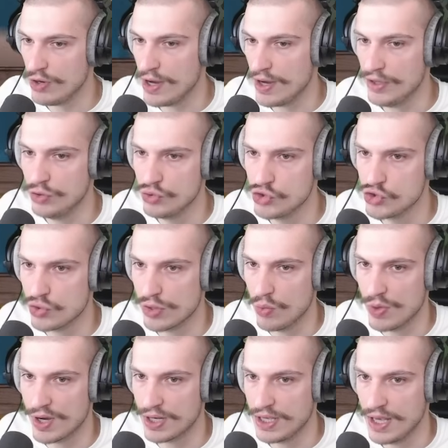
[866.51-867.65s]
and I do sort of
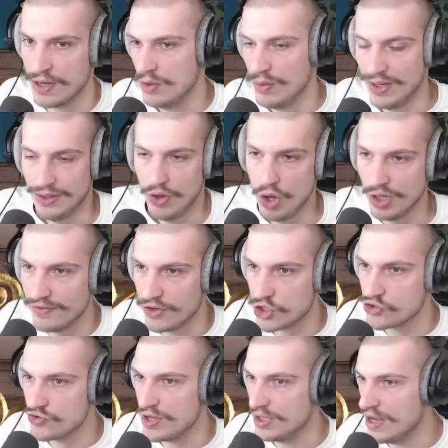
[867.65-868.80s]
want to get, well, all of
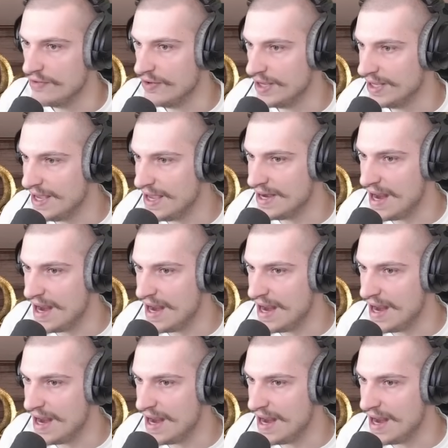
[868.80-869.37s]
Australia if I can.